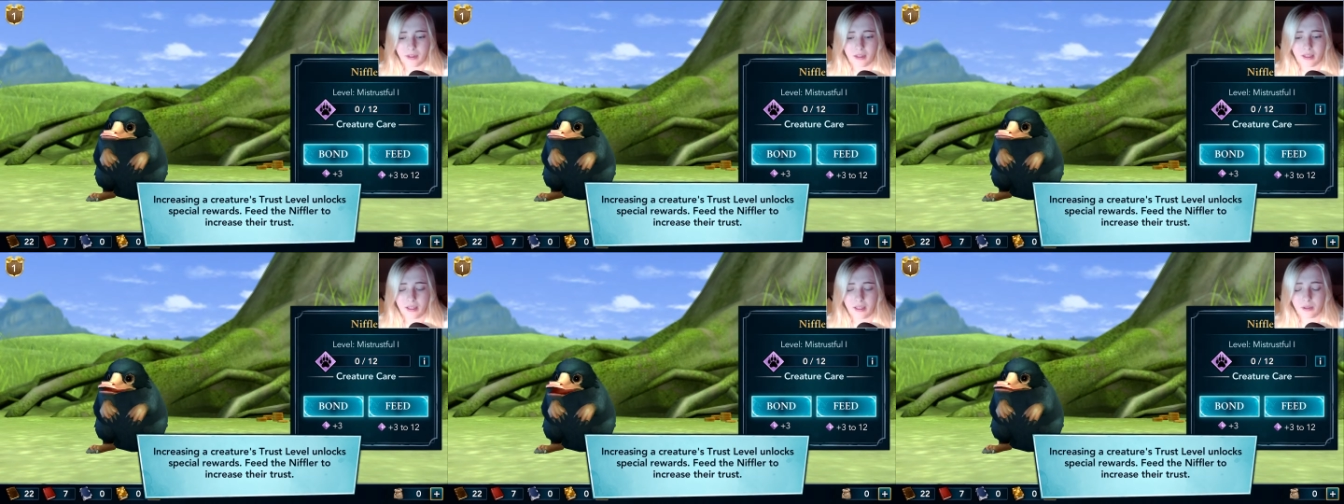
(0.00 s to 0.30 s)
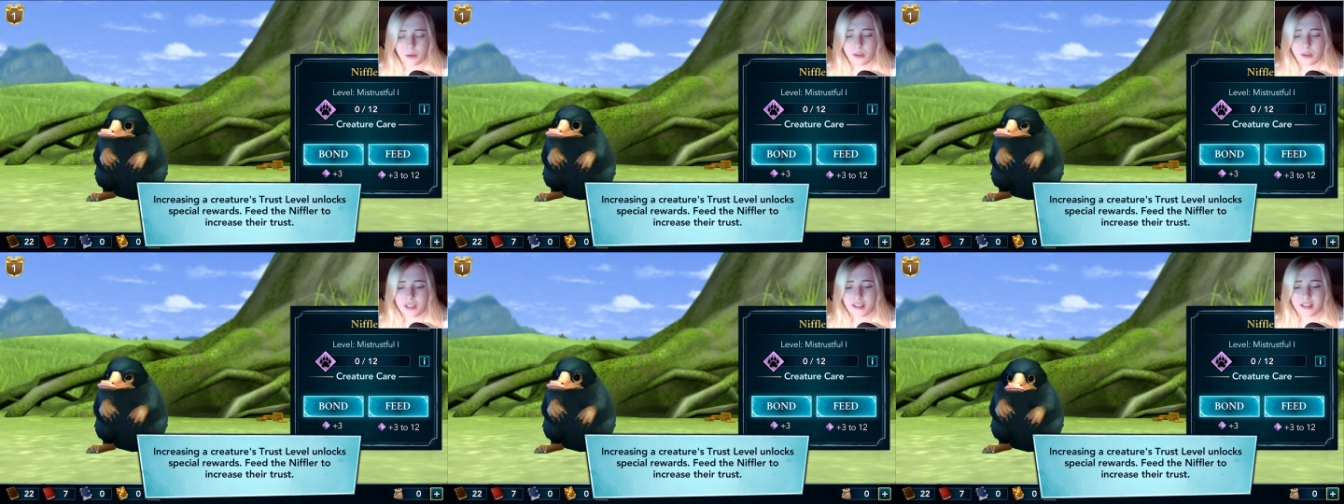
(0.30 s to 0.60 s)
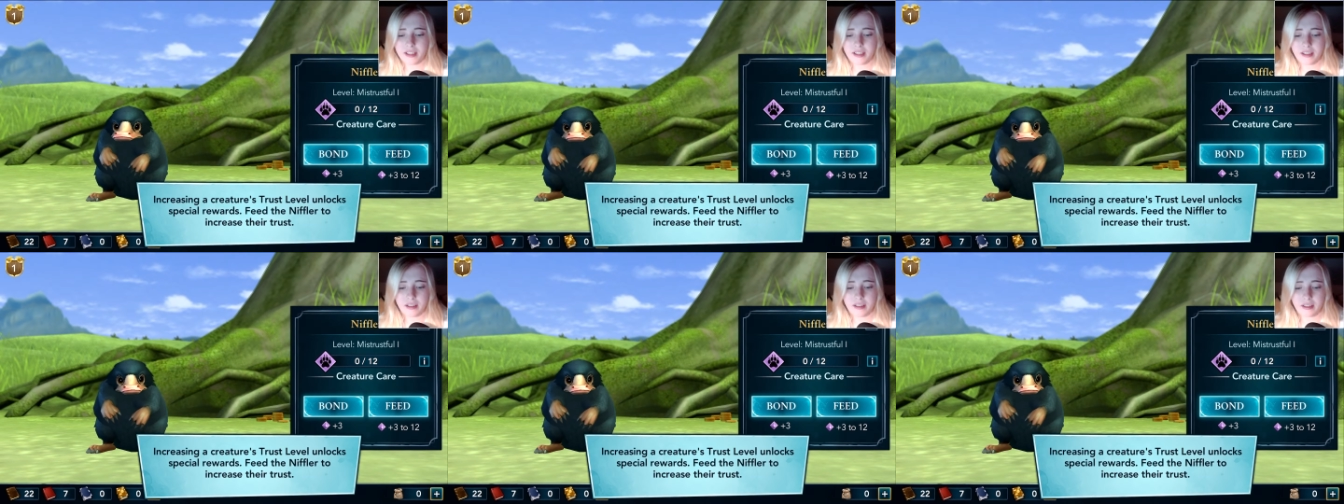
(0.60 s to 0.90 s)

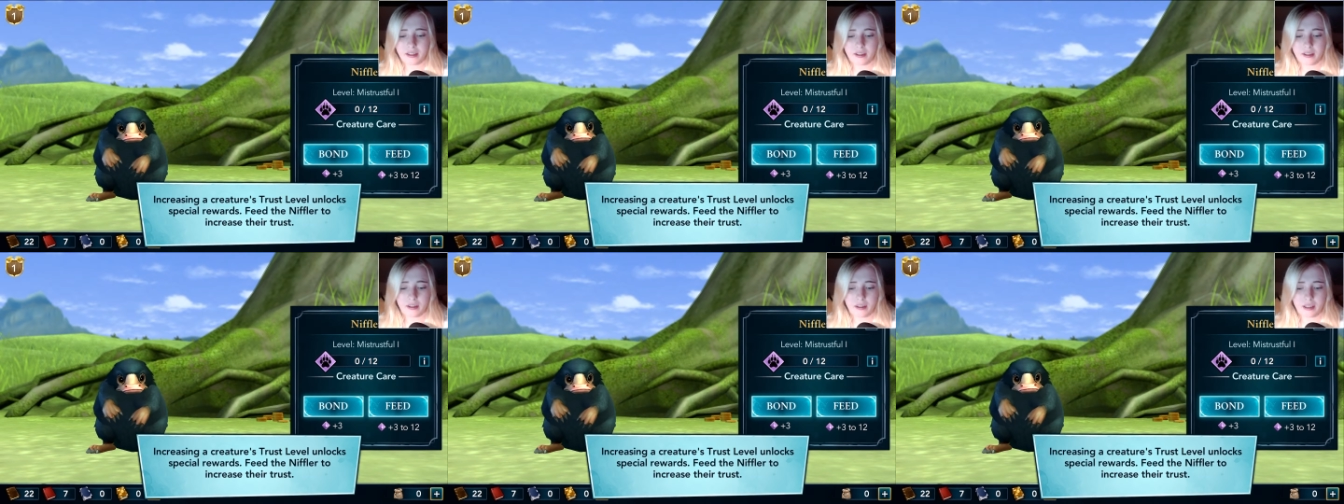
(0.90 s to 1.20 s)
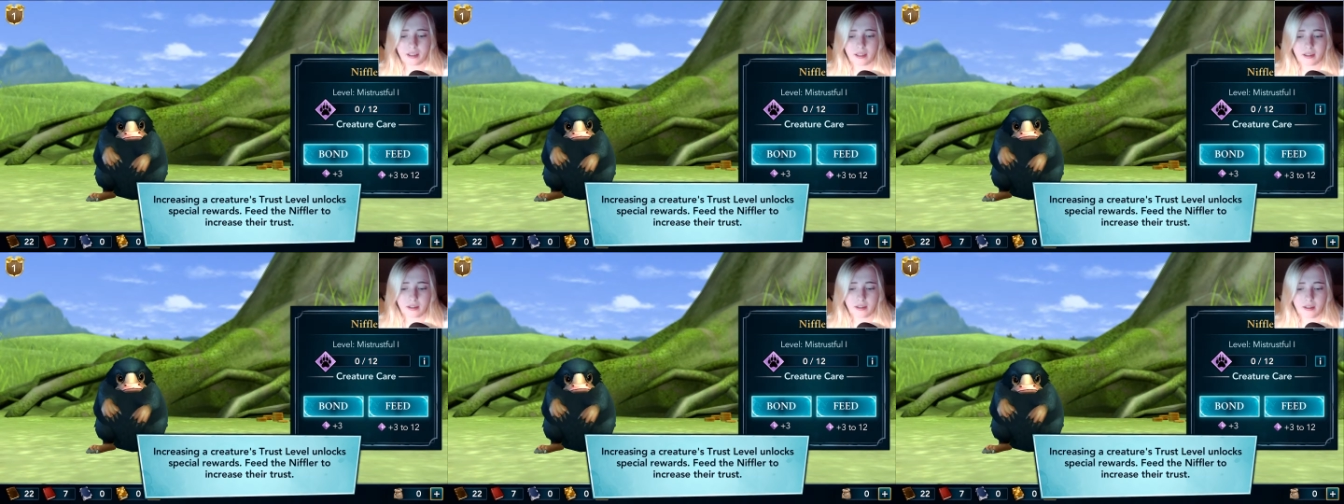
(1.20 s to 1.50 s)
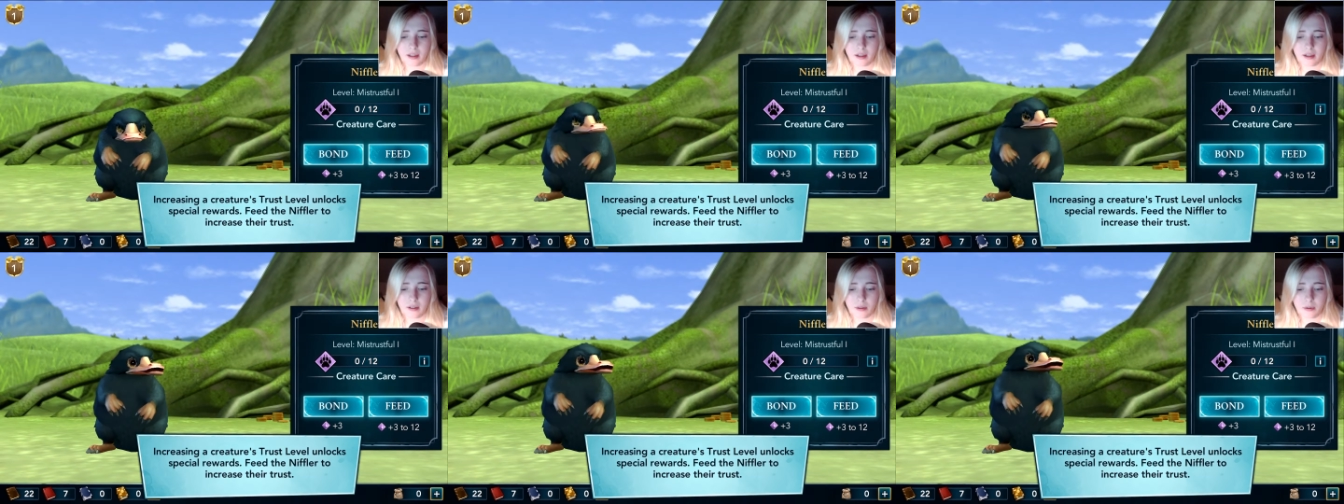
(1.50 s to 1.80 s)
Increasing
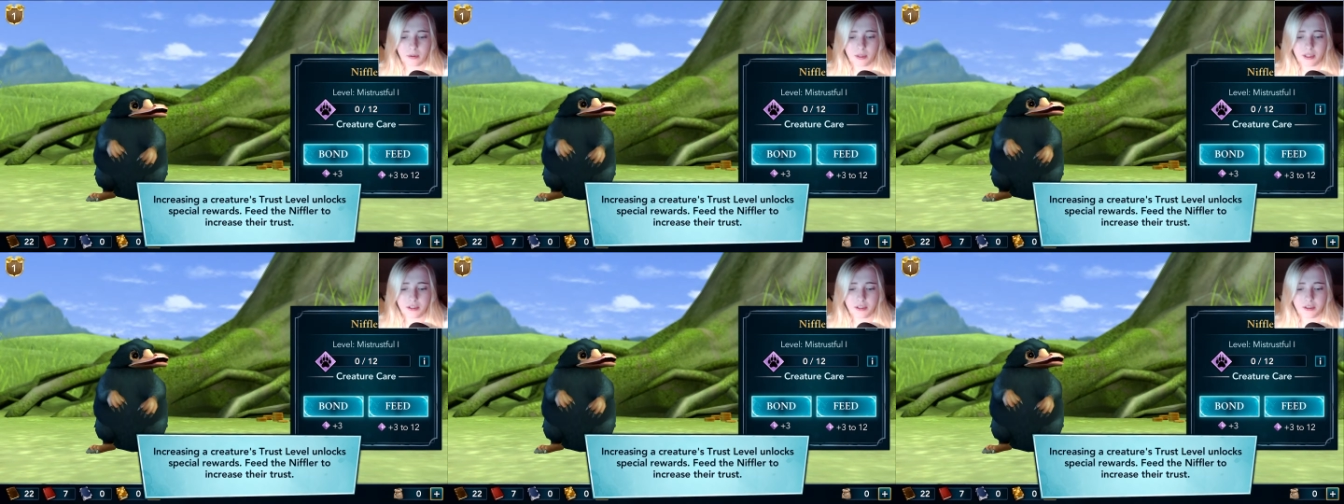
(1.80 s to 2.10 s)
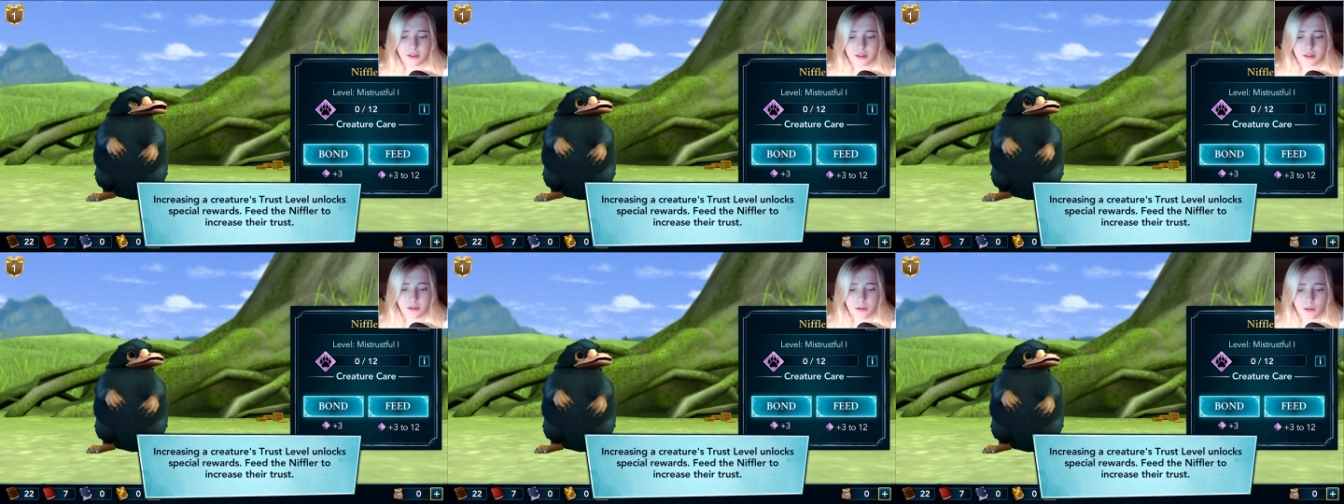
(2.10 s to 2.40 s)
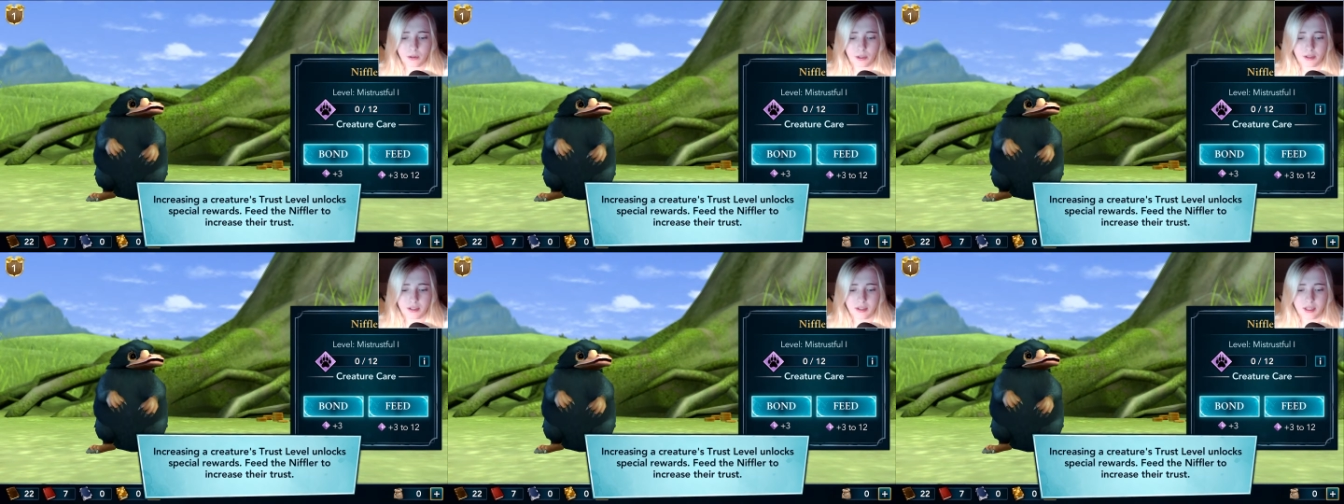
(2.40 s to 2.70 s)
a creature's
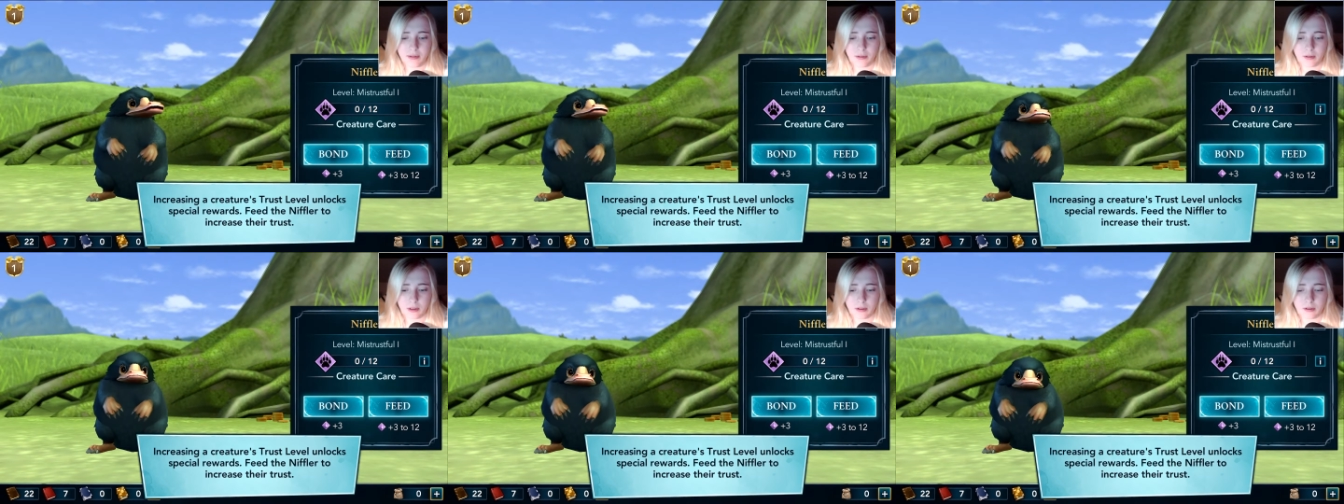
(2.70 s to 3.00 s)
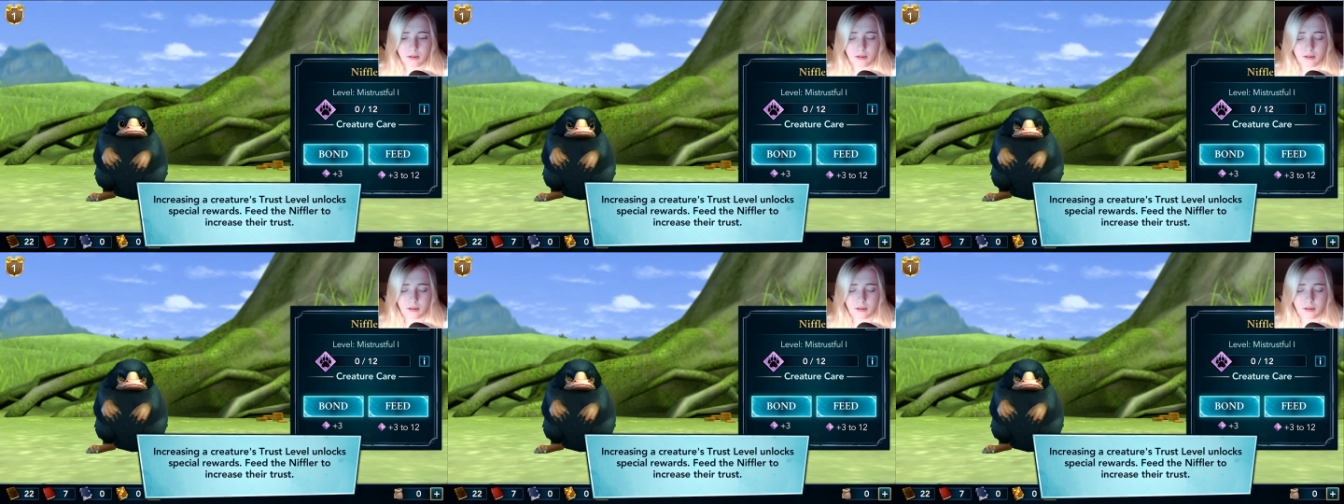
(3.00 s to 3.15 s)
trust level